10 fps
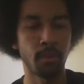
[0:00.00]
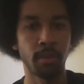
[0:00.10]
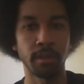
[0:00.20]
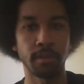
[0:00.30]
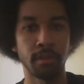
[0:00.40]

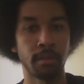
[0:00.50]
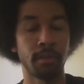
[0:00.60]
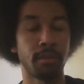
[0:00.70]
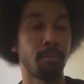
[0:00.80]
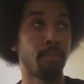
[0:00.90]
get to
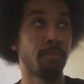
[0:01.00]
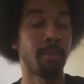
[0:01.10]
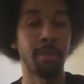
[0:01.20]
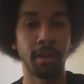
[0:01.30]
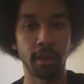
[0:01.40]
those
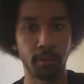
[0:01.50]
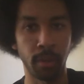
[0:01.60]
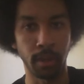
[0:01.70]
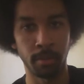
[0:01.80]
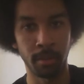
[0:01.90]
probably next
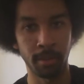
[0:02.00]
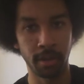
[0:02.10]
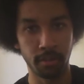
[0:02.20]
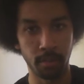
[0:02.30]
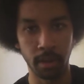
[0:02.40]

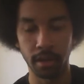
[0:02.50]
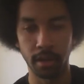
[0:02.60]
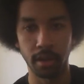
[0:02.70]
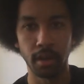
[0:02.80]
week.